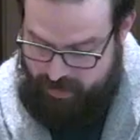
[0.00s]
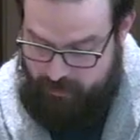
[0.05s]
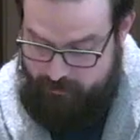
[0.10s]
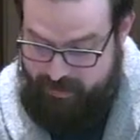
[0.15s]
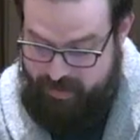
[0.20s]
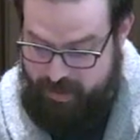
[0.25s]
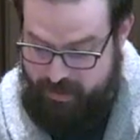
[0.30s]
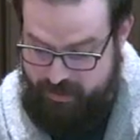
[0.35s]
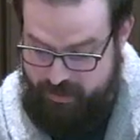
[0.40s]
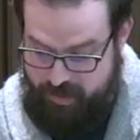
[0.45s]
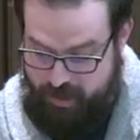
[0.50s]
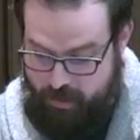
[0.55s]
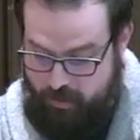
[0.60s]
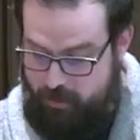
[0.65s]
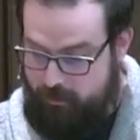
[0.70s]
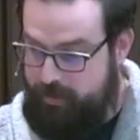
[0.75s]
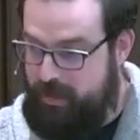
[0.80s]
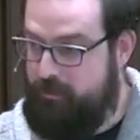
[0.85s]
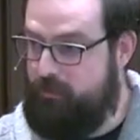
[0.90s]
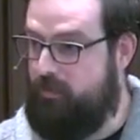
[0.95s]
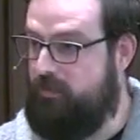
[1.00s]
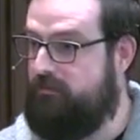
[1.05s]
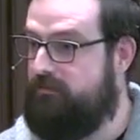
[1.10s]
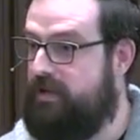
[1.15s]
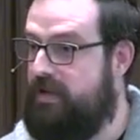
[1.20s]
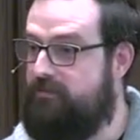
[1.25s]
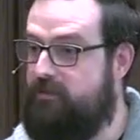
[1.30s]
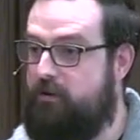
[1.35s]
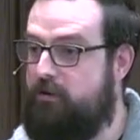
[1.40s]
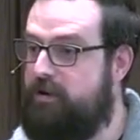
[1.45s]
Because other people
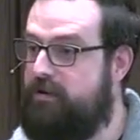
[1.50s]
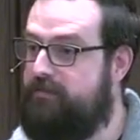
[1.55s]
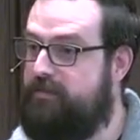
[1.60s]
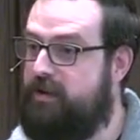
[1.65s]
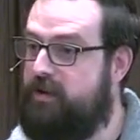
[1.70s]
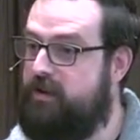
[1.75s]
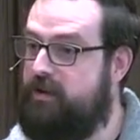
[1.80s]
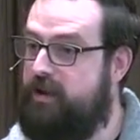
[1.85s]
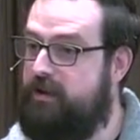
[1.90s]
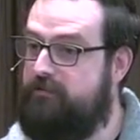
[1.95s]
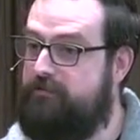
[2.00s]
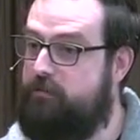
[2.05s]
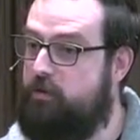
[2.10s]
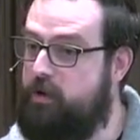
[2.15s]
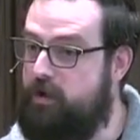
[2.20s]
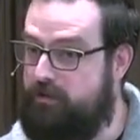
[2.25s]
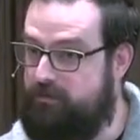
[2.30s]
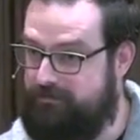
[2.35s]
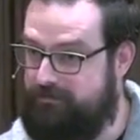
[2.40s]
have already figured it out for you.